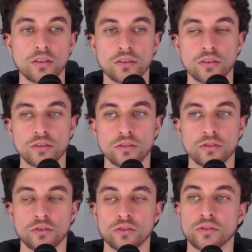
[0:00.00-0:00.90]

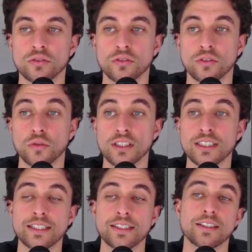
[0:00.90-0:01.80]
So this
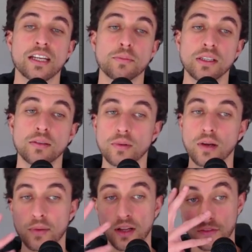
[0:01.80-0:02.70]
lesson is going to be
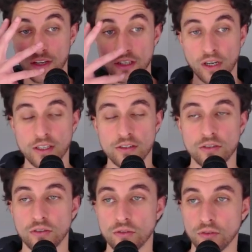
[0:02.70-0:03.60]
about the Facetracker.
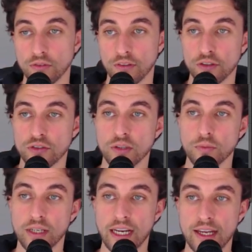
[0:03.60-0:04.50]
So the first thing we're going
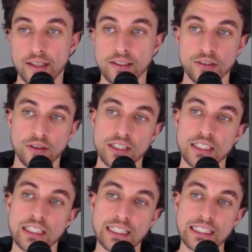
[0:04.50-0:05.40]
to add, so this is the
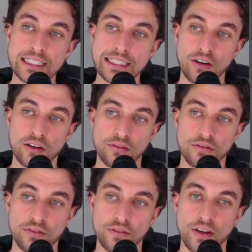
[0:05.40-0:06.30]
list
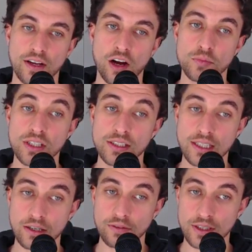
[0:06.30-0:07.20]
of objects that
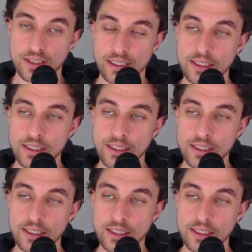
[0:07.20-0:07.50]
are in the scene.